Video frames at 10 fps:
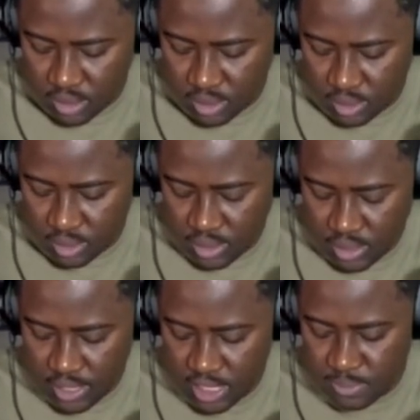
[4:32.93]
yeah,
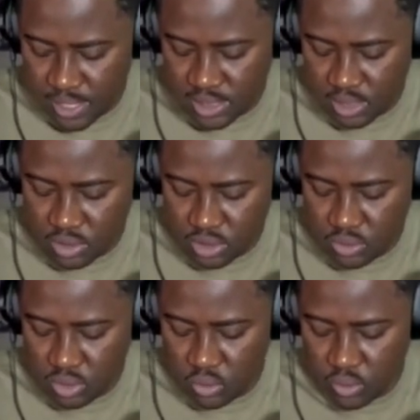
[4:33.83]
that's basically what you
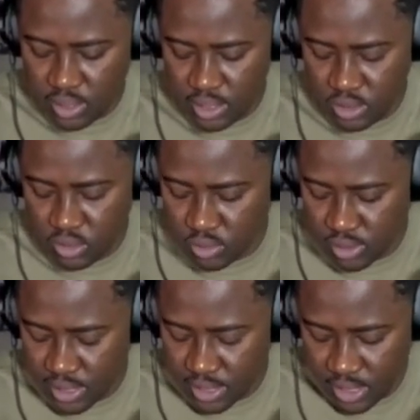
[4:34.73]
do. And
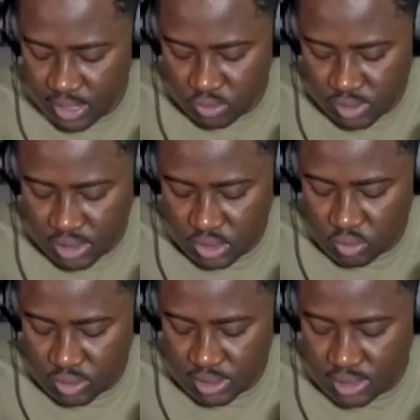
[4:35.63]
you're gonna
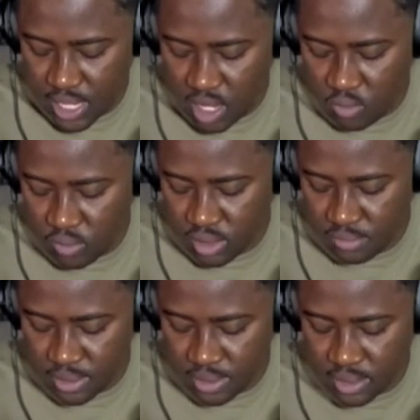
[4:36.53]
sit down with them,
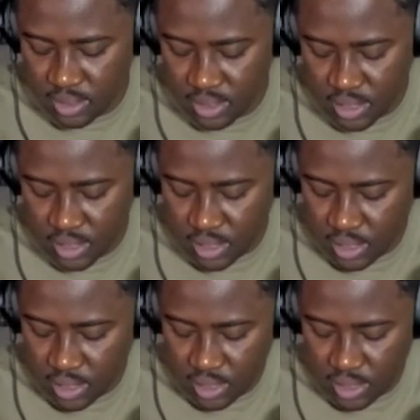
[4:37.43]
and
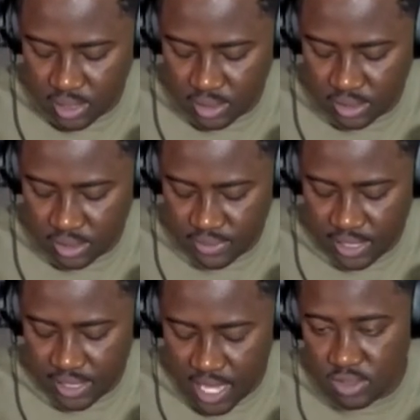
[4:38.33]
if that
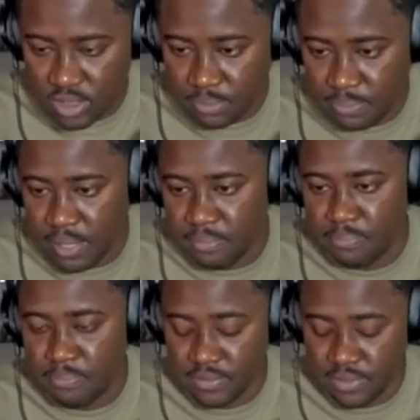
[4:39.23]

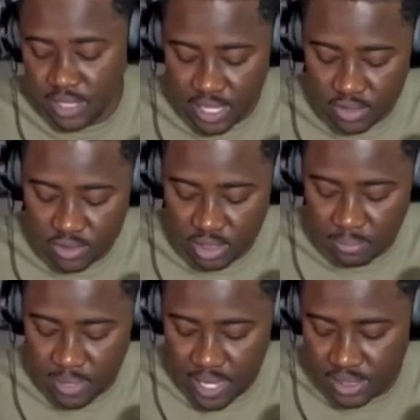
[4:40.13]
counseling
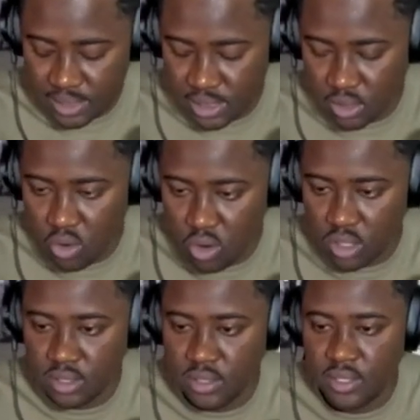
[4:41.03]
packet is in
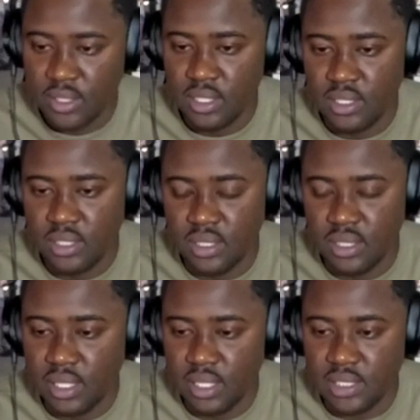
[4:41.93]
order,
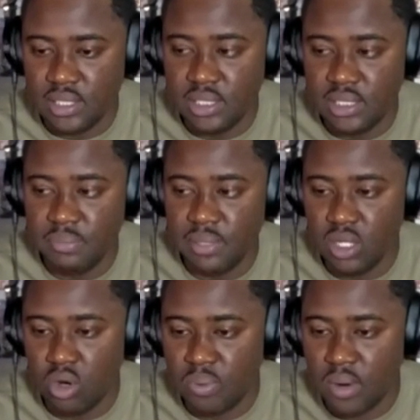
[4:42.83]
it should be
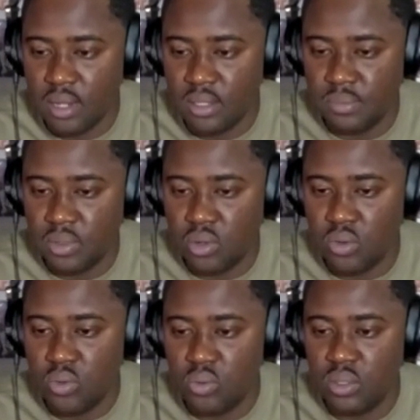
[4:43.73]
no problem
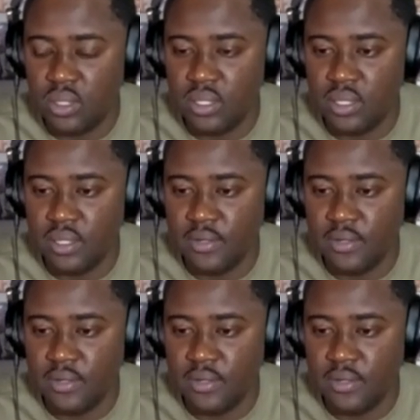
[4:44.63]
on